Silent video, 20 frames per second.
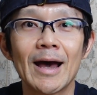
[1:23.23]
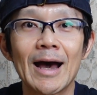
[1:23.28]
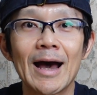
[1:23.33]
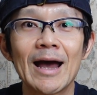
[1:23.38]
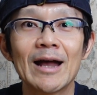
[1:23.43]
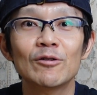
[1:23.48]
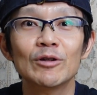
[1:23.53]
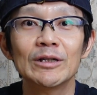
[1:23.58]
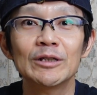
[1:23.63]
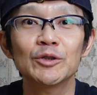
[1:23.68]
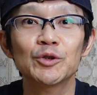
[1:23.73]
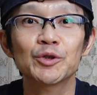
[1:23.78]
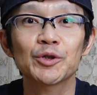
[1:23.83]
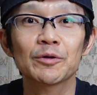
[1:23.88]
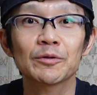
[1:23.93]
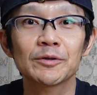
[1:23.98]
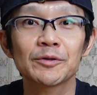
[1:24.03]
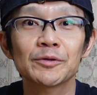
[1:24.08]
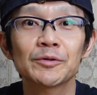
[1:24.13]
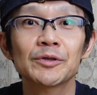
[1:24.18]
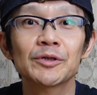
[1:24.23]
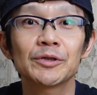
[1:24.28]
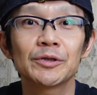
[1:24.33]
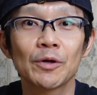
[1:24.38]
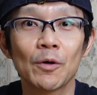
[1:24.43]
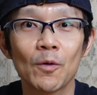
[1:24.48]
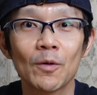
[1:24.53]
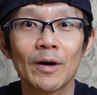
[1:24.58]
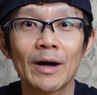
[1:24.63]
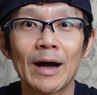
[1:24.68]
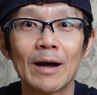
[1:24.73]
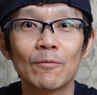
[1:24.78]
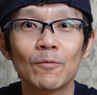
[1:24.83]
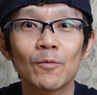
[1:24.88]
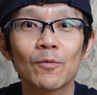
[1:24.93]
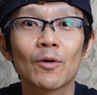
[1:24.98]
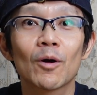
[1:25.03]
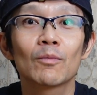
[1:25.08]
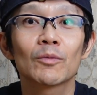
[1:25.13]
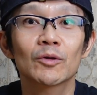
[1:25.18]
I'll introduce Yokan
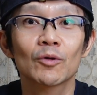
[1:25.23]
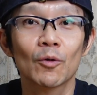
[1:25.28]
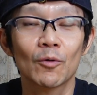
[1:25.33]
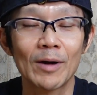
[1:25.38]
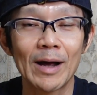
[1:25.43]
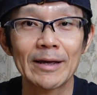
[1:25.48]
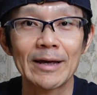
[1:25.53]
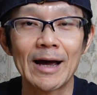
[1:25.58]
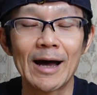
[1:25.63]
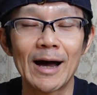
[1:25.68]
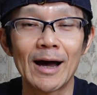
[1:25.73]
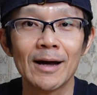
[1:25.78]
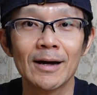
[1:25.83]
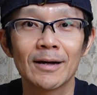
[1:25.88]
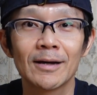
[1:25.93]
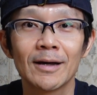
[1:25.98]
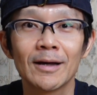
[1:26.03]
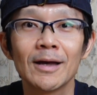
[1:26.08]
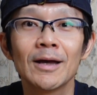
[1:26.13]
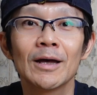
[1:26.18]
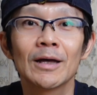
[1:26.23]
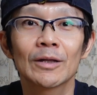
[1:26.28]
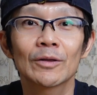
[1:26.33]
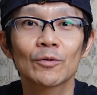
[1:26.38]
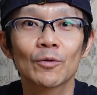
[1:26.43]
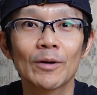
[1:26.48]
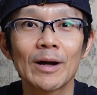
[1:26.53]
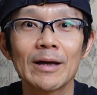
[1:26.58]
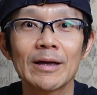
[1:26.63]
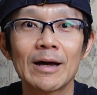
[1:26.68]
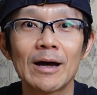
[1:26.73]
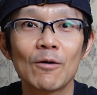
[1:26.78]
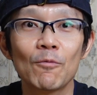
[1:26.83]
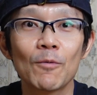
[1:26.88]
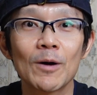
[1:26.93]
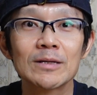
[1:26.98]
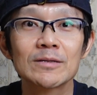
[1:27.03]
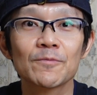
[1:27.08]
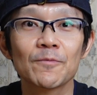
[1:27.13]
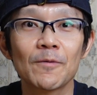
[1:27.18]
from Toraya. Toraya
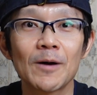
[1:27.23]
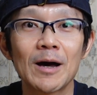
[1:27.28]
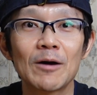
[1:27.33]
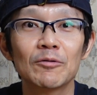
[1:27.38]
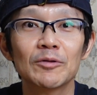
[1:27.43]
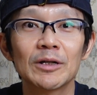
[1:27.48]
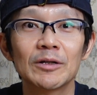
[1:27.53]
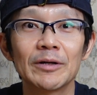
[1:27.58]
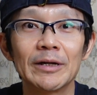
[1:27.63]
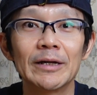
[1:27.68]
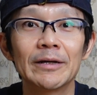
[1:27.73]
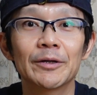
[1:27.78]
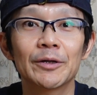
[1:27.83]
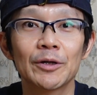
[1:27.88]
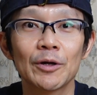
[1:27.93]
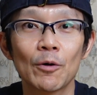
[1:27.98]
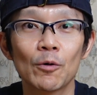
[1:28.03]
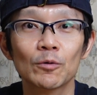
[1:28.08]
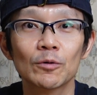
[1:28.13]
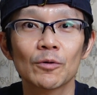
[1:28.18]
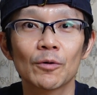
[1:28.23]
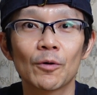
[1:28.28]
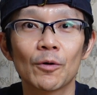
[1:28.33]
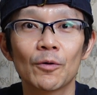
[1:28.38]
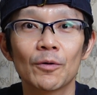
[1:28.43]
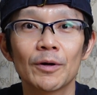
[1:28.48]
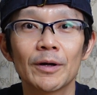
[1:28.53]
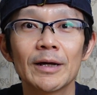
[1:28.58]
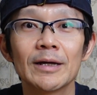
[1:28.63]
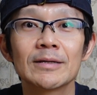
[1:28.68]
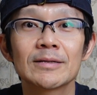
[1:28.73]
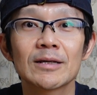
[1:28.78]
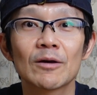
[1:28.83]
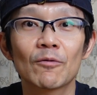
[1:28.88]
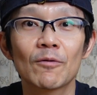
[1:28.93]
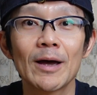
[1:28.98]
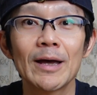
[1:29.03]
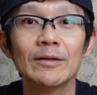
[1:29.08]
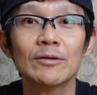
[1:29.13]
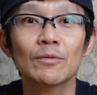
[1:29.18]
was founded in Kyoto in the
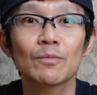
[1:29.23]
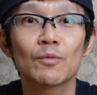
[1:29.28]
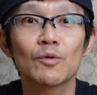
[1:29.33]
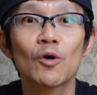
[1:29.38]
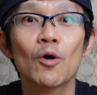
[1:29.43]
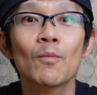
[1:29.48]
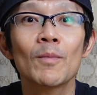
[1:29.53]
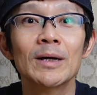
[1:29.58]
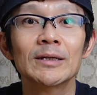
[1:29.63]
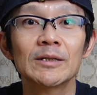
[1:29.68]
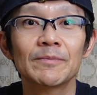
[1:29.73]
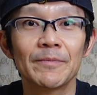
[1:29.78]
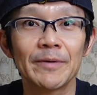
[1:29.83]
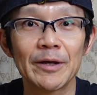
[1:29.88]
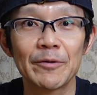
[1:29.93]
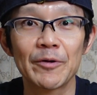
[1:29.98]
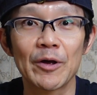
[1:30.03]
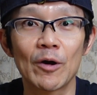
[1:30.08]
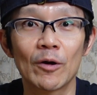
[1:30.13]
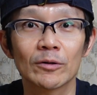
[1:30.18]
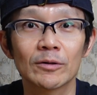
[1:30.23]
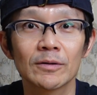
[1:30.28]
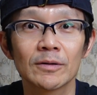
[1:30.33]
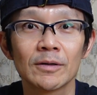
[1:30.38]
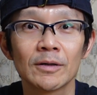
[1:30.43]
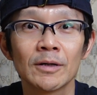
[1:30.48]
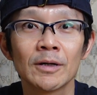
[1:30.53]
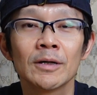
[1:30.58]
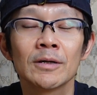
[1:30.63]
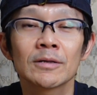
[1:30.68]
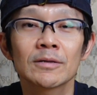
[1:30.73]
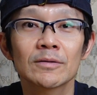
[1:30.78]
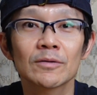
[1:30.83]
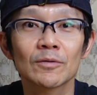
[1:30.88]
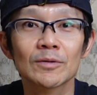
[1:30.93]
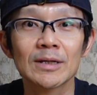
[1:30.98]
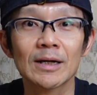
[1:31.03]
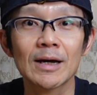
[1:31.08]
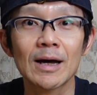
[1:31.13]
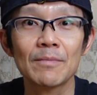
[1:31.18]
late Muromachi period,
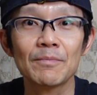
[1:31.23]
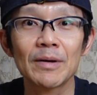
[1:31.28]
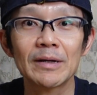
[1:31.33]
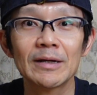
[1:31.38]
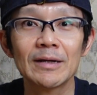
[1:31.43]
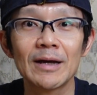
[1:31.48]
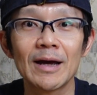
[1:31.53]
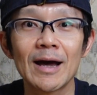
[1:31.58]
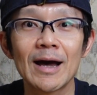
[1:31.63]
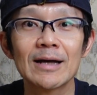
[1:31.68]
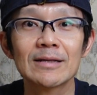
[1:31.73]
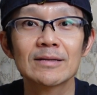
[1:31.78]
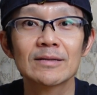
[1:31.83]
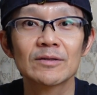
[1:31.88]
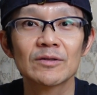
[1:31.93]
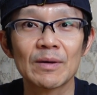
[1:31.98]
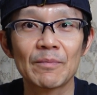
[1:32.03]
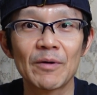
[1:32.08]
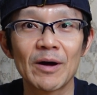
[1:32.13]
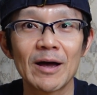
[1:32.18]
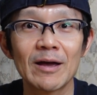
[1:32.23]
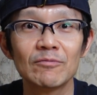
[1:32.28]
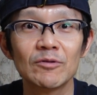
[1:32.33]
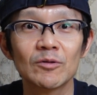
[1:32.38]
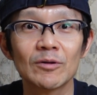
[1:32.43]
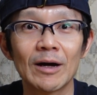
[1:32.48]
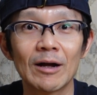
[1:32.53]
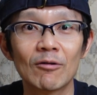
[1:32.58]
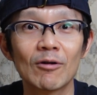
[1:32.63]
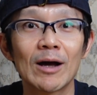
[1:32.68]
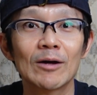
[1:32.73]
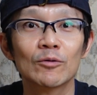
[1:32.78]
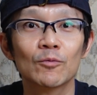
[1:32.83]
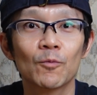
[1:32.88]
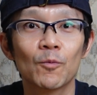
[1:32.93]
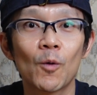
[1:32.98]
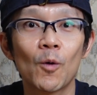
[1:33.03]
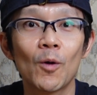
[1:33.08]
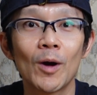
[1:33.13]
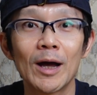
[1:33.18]
so the company has survived around
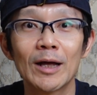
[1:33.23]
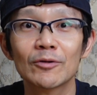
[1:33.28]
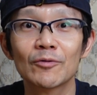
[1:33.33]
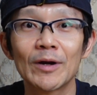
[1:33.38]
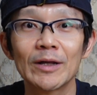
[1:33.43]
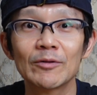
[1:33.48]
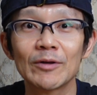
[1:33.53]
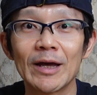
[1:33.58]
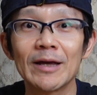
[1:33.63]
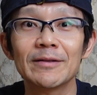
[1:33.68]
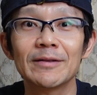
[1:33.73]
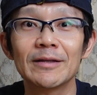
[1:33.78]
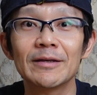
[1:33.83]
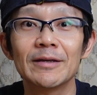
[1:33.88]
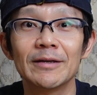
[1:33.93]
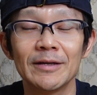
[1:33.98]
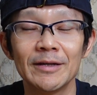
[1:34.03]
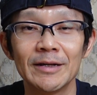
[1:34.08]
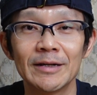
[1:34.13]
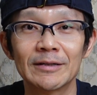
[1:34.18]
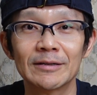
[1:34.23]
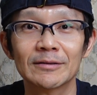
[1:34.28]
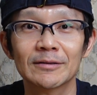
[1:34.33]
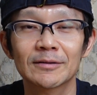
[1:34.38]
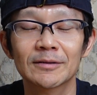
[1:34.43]
480 years.